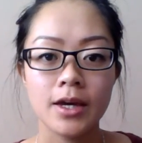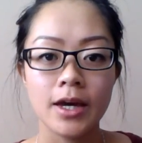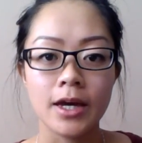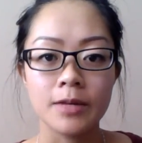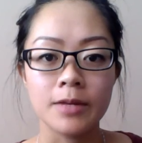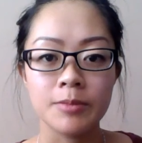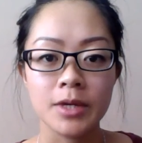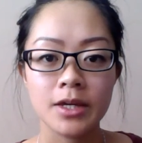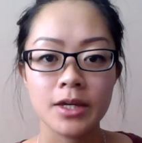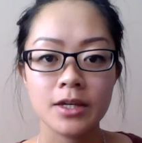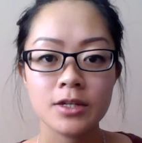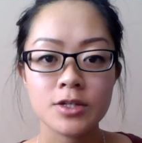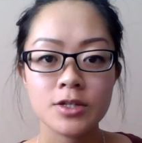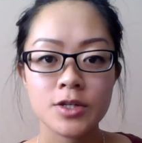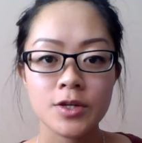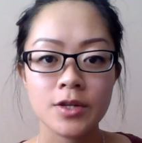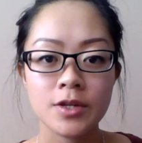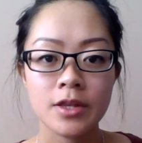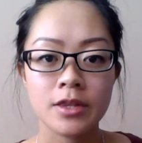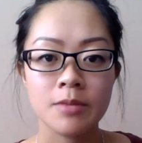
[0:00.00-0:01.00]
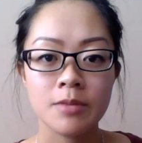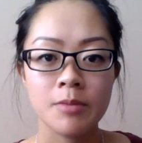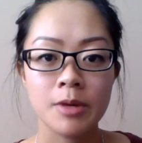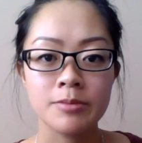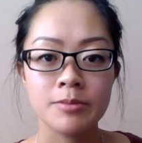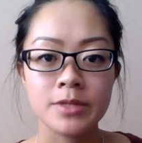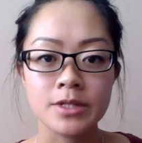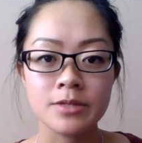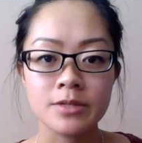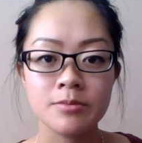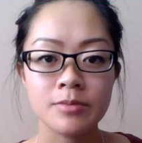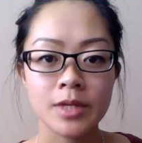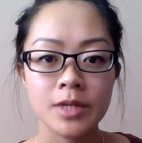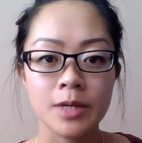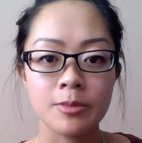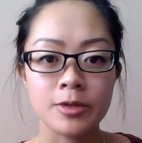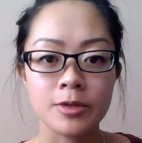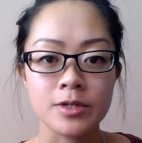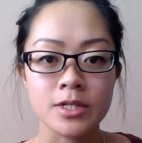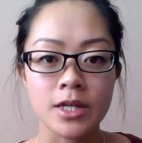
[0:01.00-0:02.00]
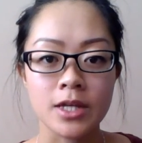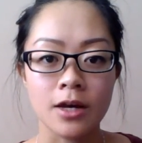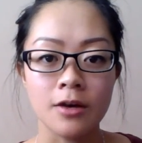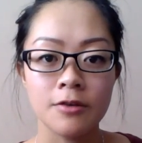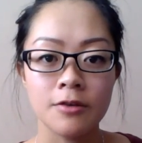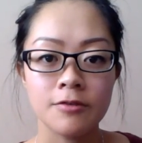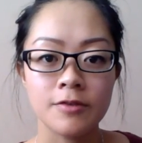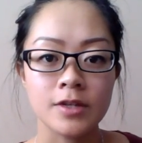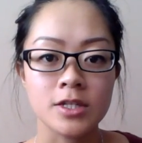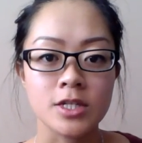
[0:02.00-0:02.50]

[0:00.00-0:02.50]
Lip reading: and making sure that the mom doesn't blame herself